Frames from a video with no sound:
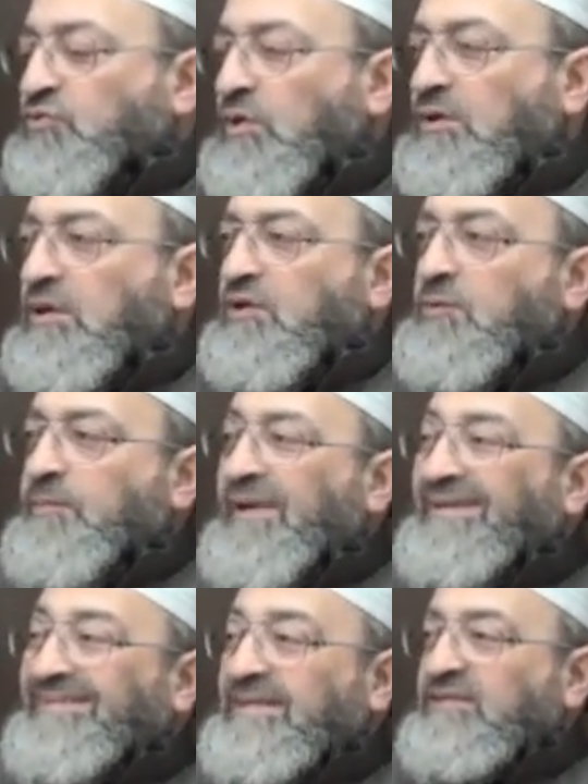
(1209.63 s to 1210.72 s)
to Allah,
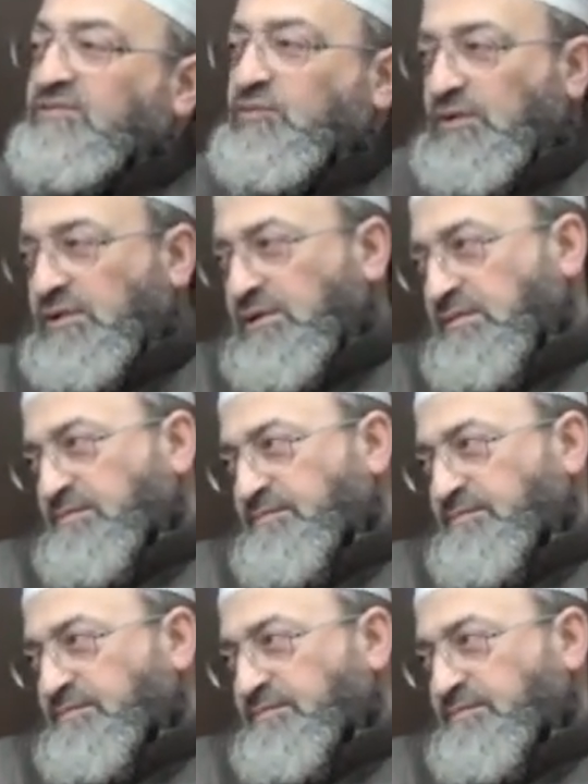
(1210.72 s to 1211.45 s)
repented to Allah.